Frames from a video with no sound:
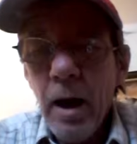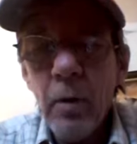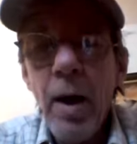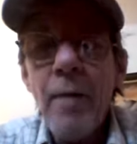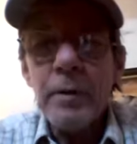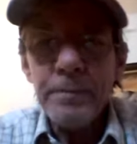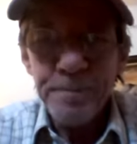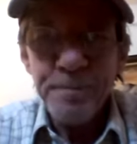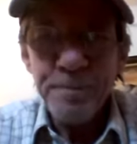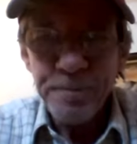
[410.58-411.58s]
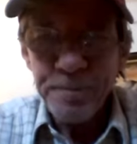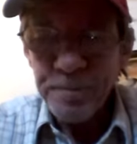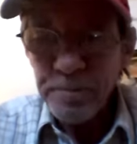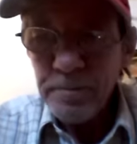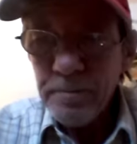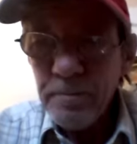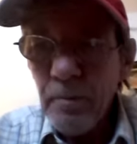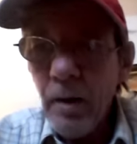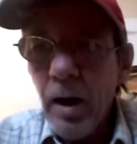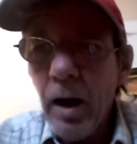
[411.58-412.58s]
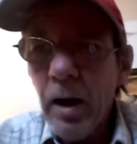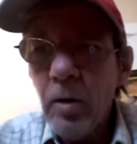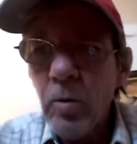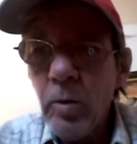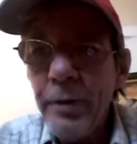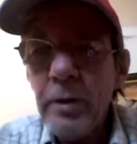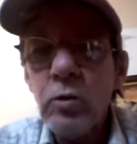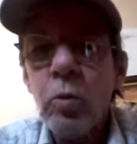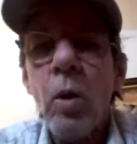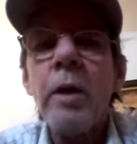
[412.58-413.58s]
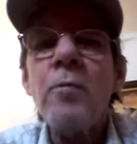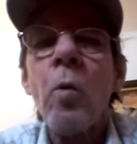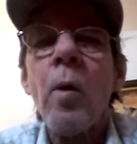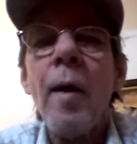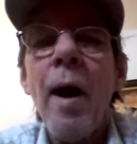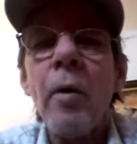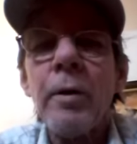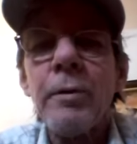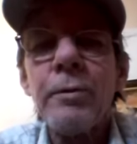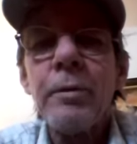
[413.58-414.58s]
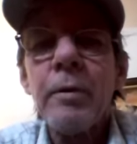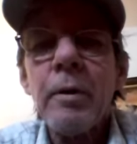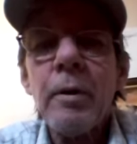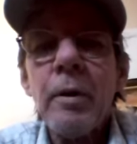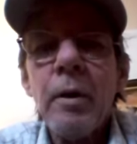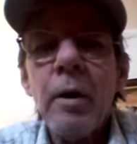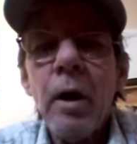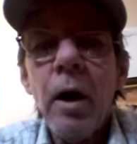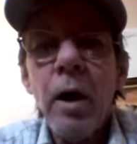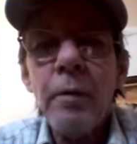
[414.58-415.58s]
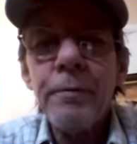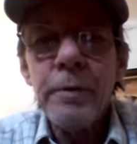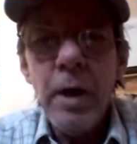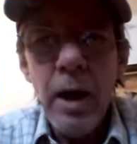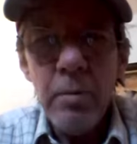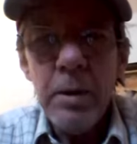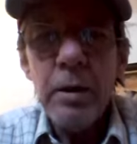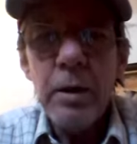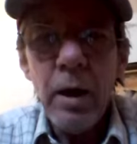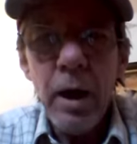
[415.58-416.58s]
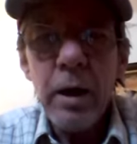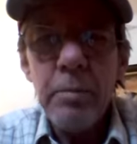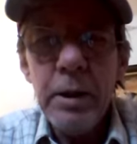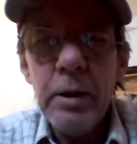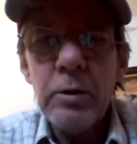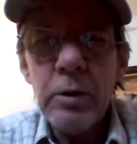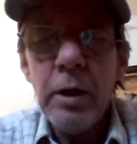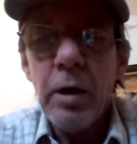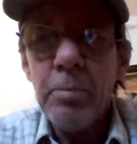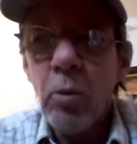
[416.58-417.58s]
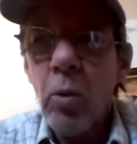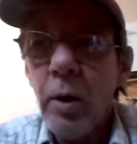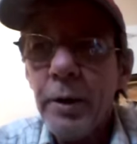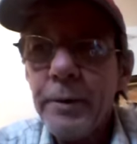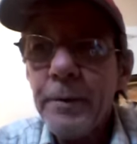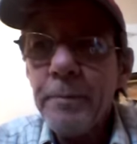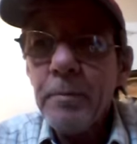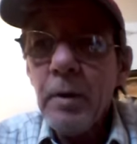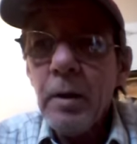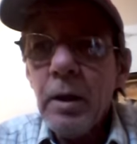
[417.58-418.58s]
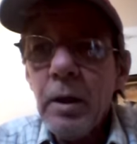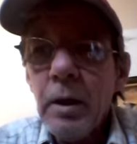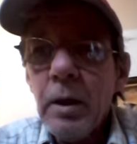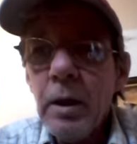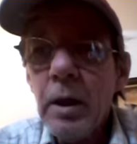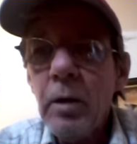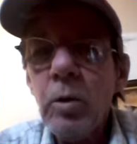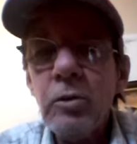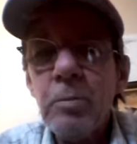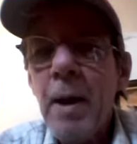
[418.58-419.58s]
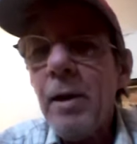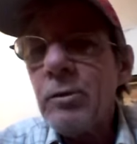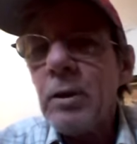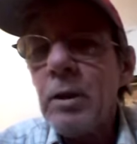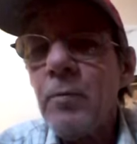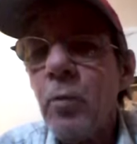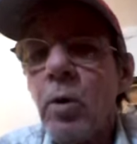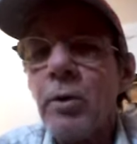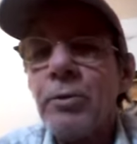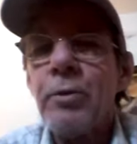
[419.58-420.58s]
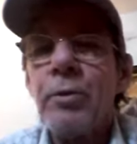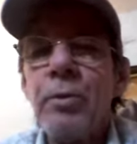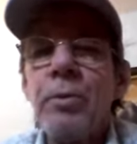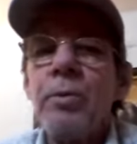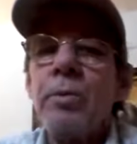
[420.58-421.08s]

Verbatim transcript: However, uh, within 24 hours of naming Huckabee to their board, he was basically forced to